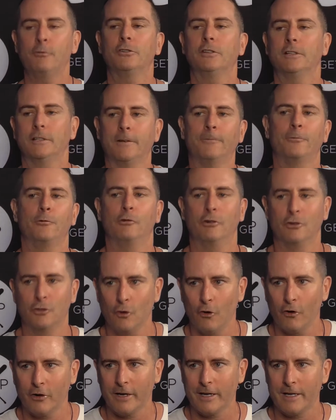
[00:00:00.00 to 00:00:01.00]
is if you're a
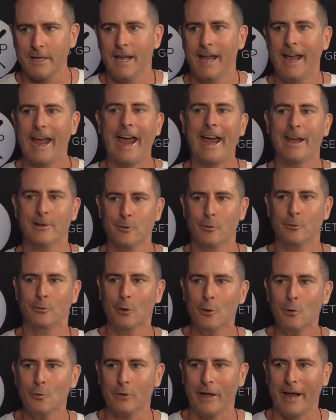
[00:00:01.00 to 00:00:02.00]
jockey and you
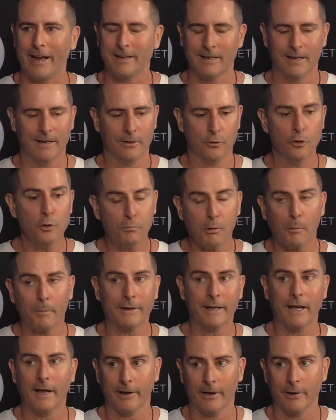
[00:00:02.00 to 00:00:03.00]
do that, you probably
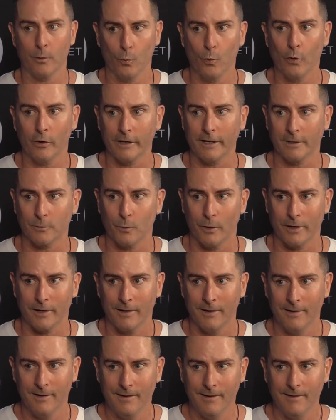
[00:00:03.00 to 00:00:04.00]
can't go to work next week.
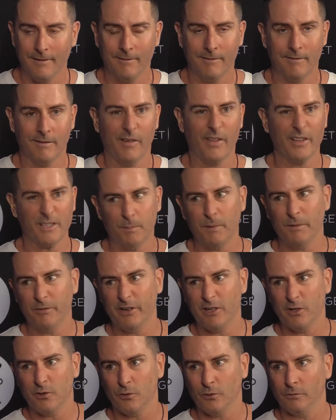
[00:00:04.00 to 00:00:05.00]
And that's a bit of an
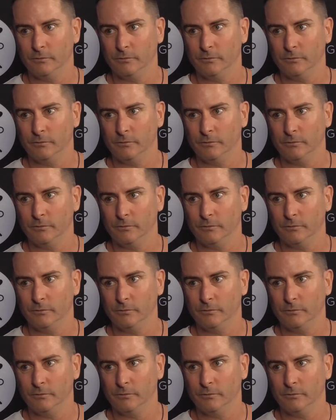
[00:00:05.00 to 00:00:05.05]
issue.